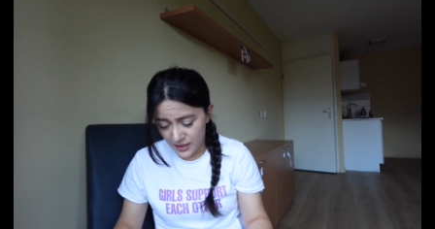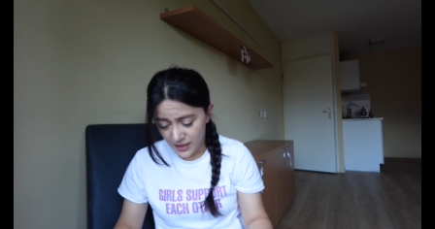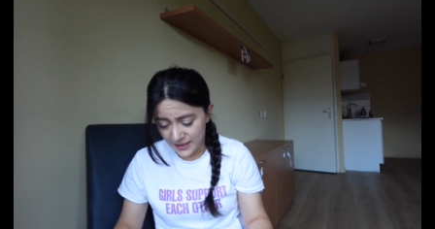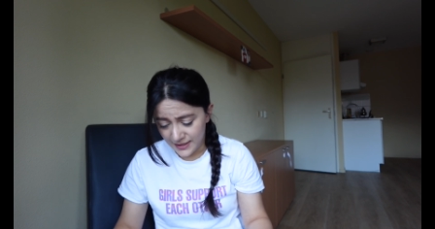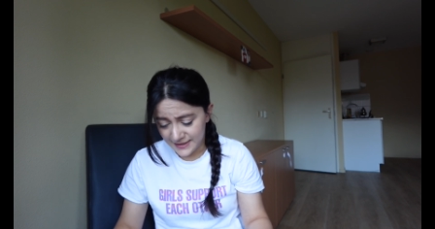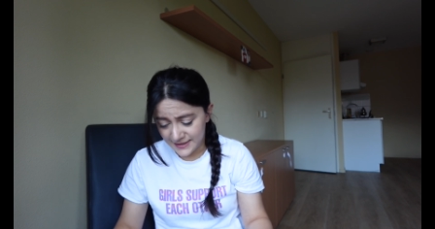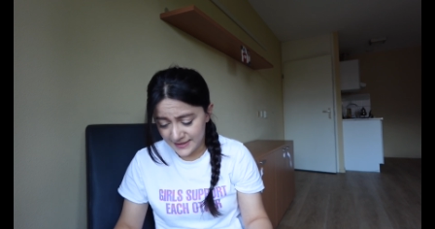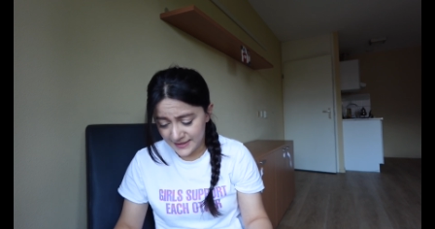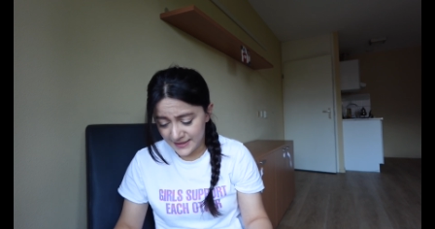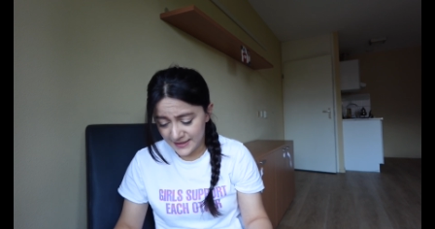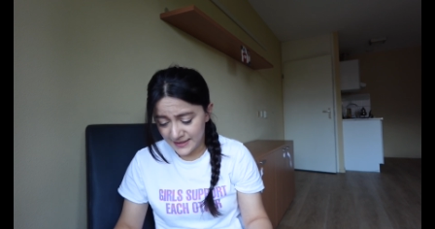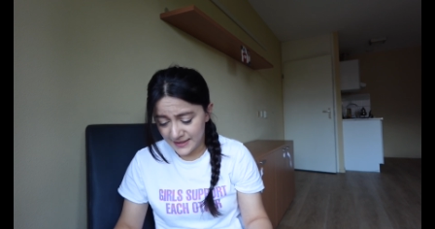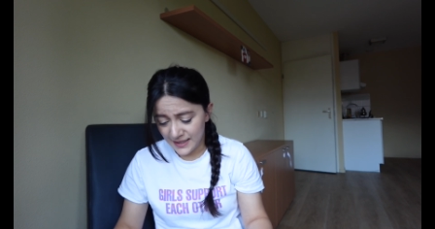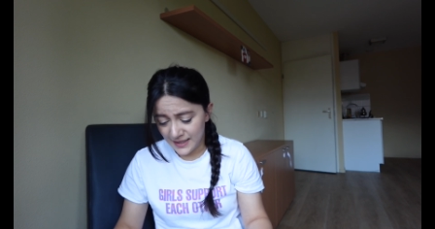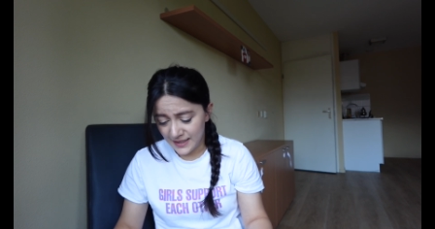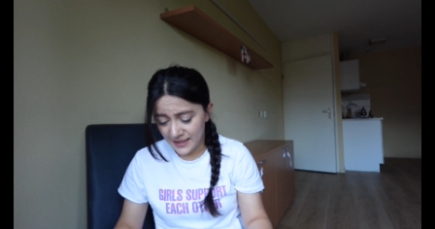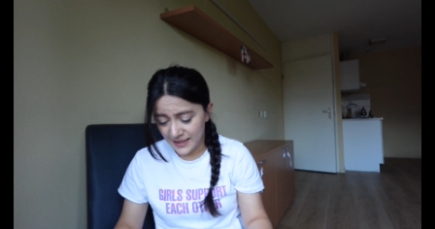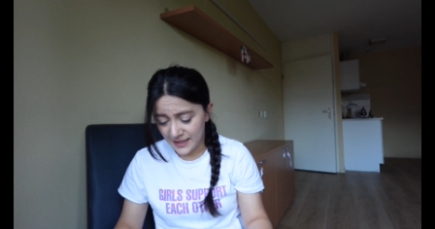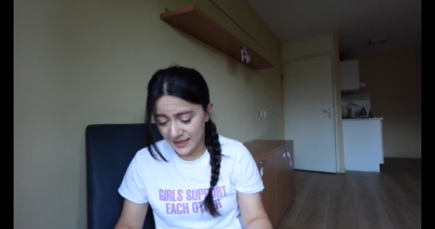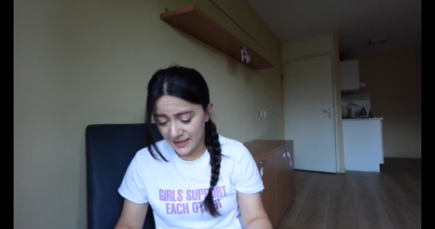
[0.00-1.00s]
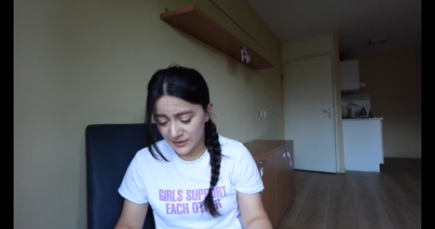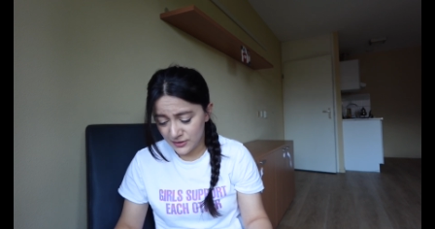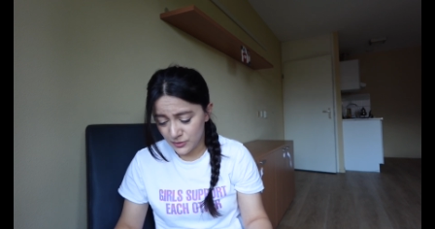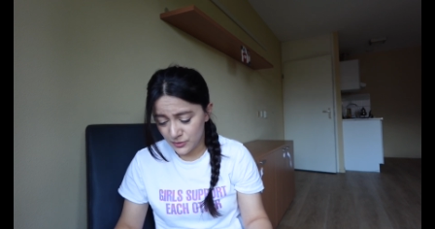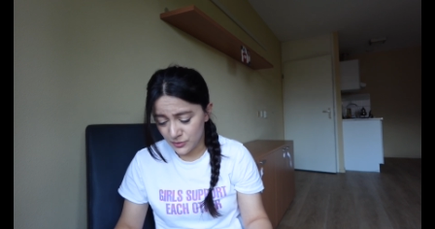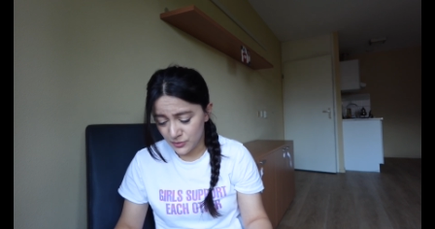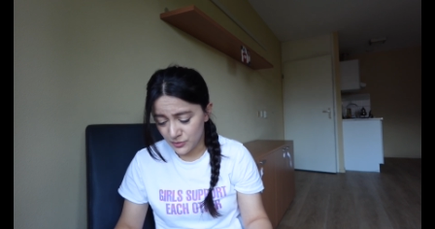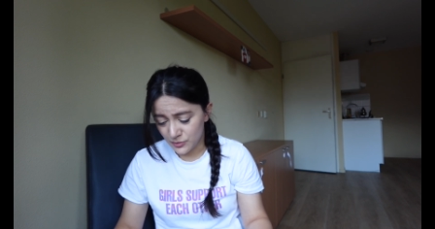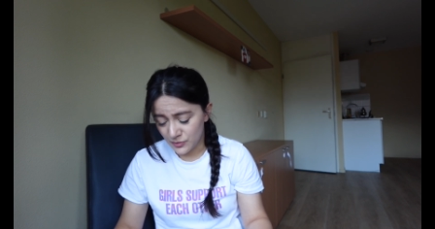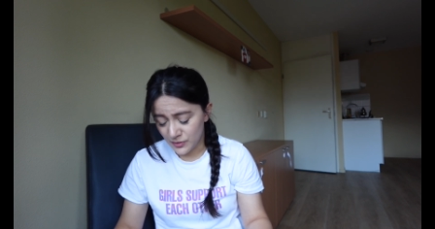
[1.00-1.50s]
I think I had
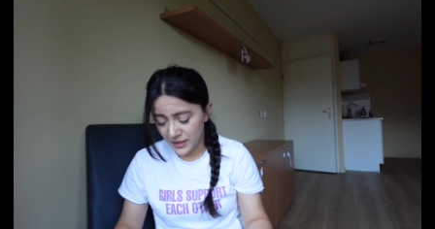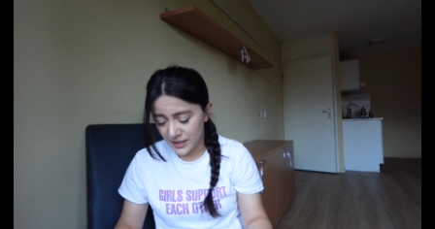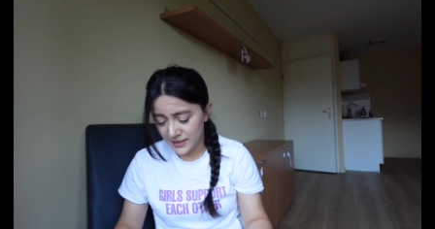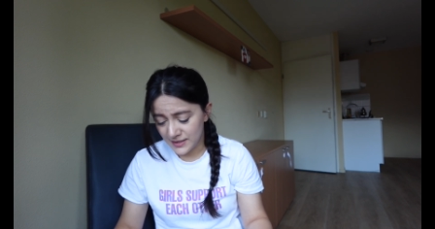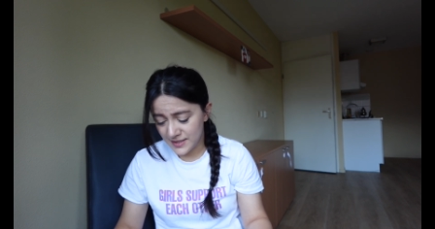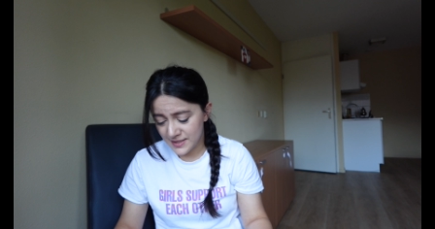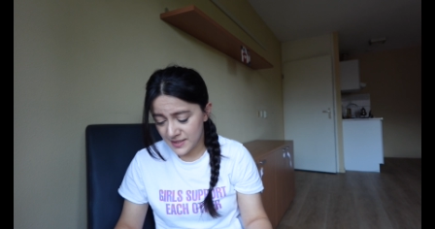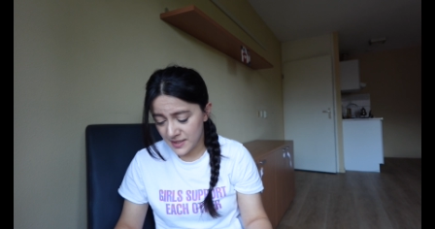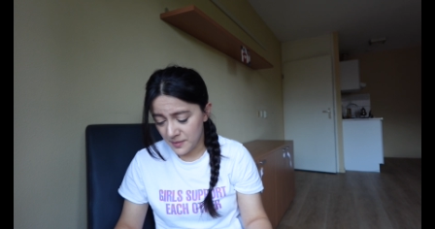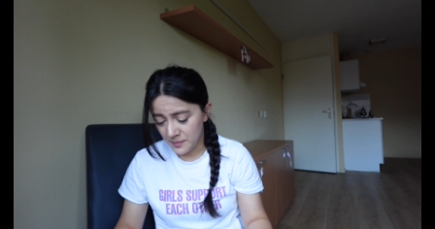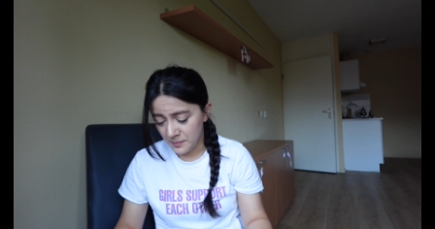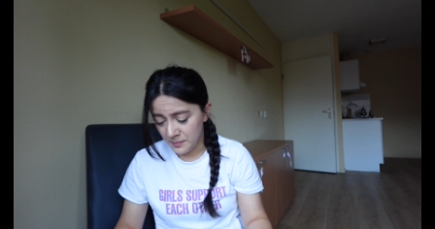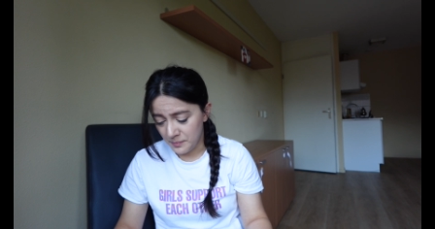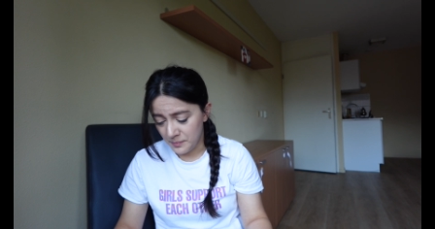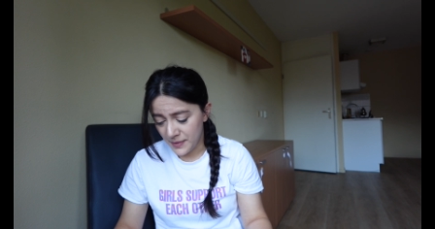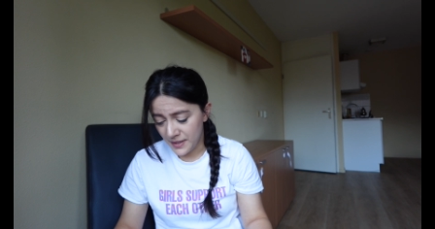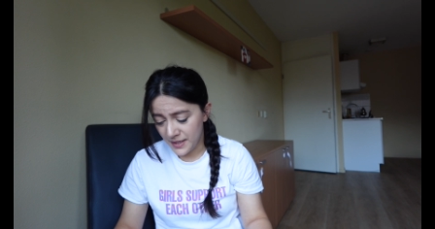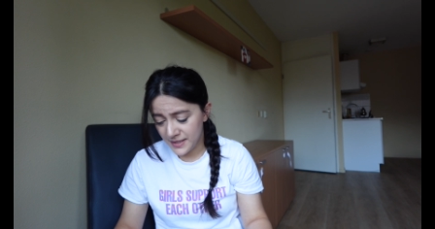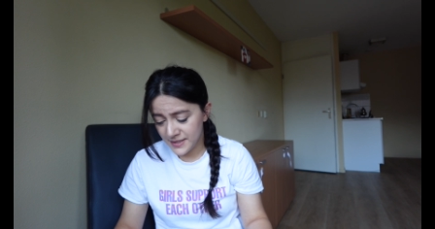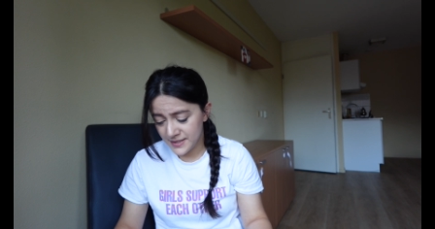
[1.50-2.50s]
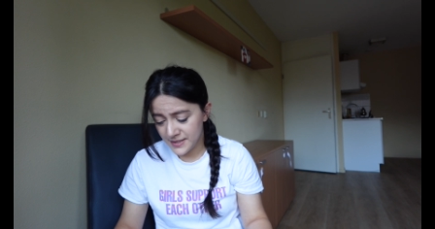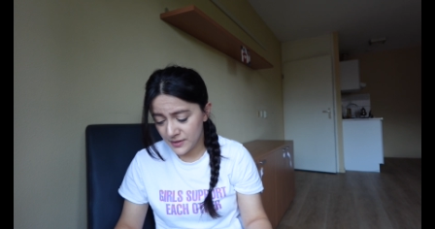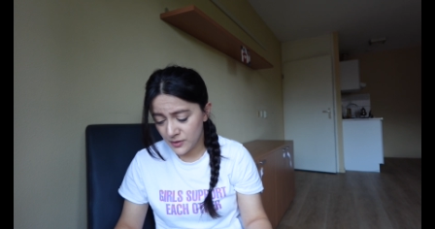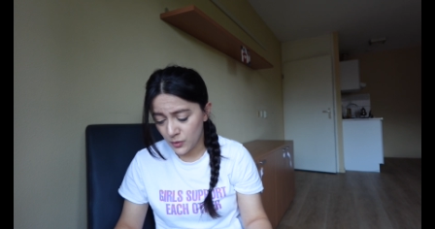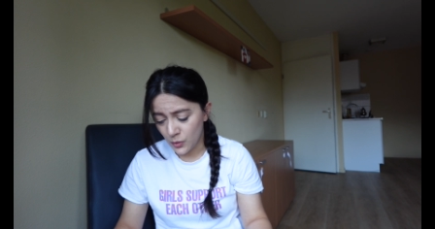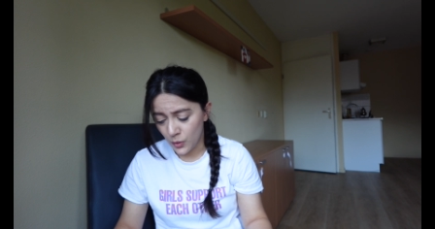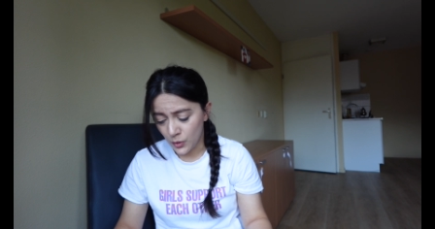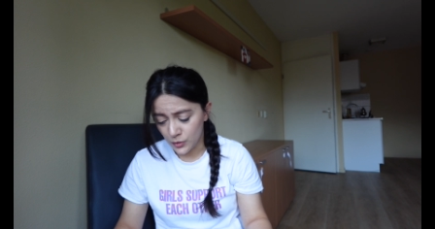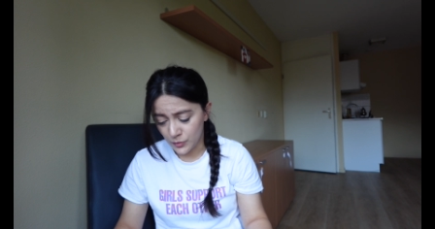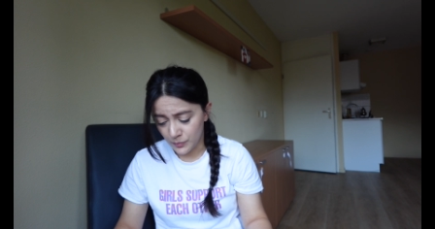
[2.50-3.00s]
to write some basic
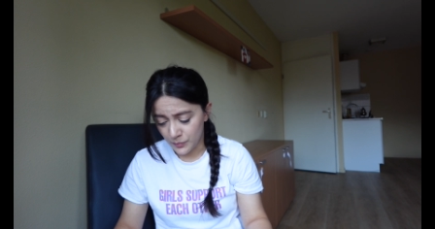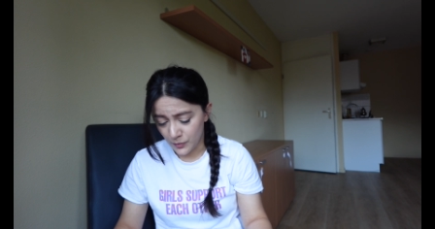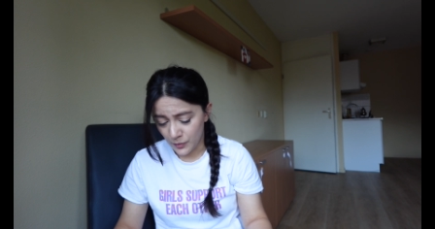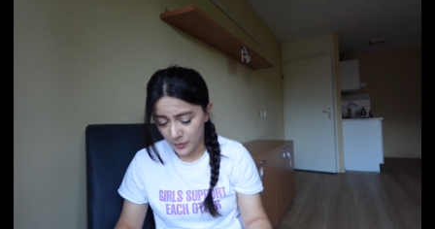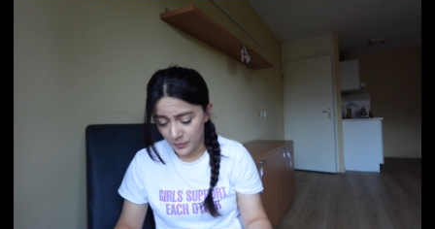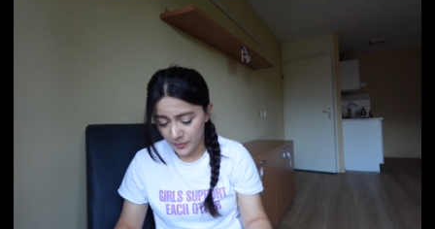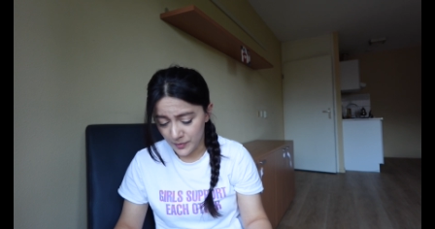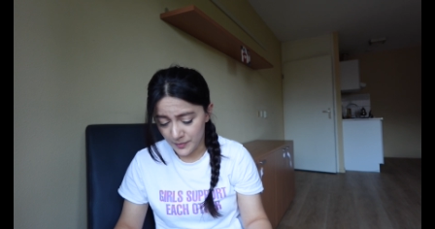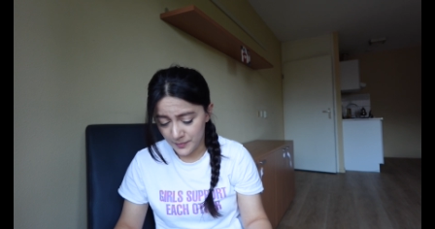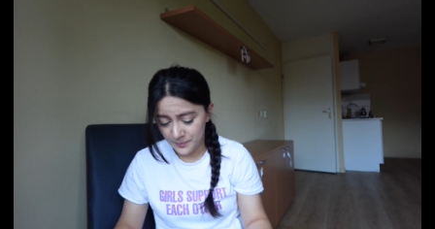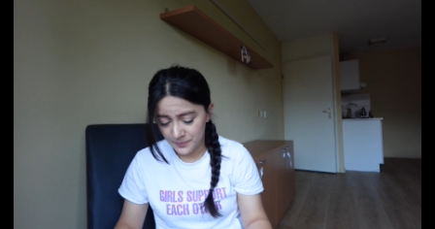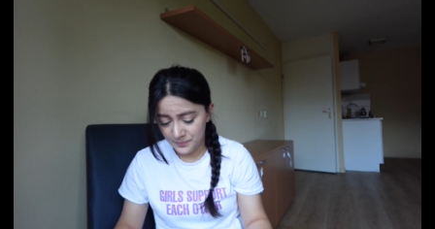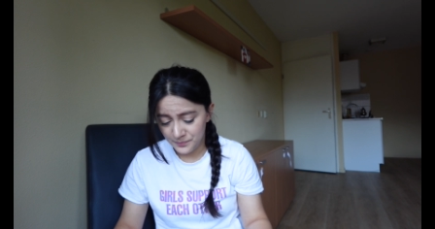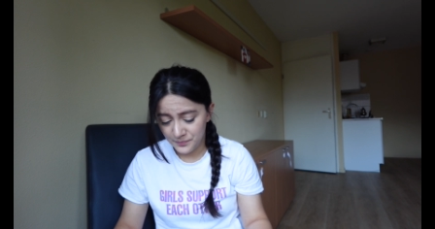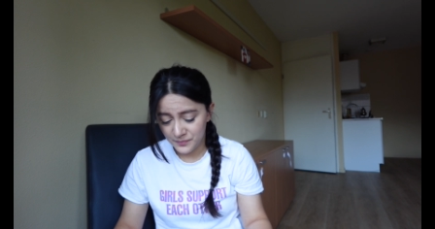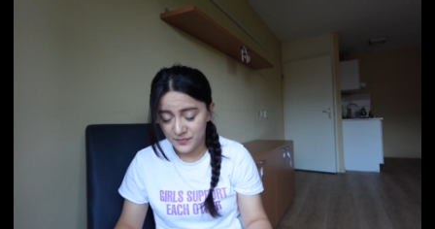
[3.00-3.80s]
code problem